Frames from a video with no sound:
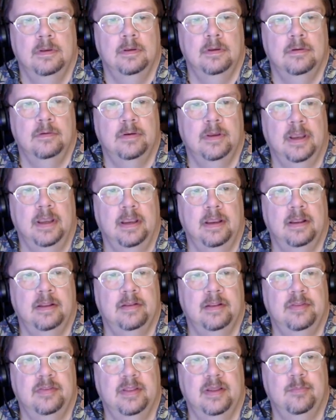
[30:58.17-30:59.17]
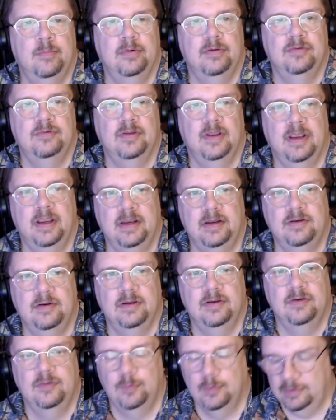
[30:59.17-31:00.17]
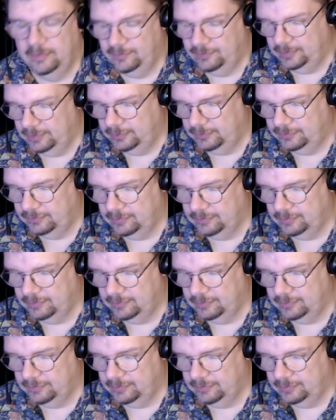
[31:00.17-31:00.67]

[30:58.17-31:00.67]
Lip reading: Okay, and then that puts 8 into one of those